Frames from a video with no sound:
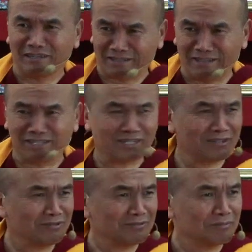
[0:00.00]
Clear
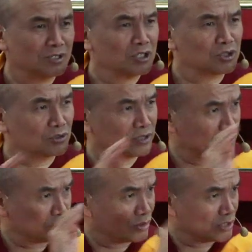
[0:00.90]
now? So
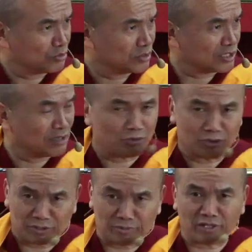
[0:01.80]
this question, which Gabor
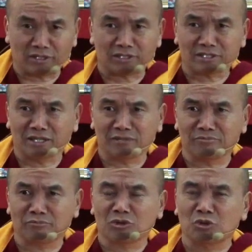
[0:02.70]
is bringing this
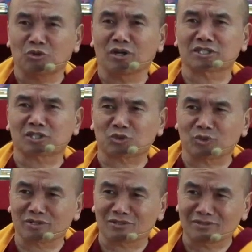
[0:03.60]
up, who asked this
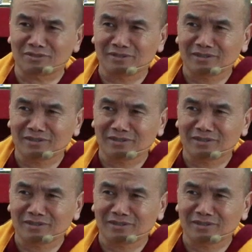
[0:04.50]
question?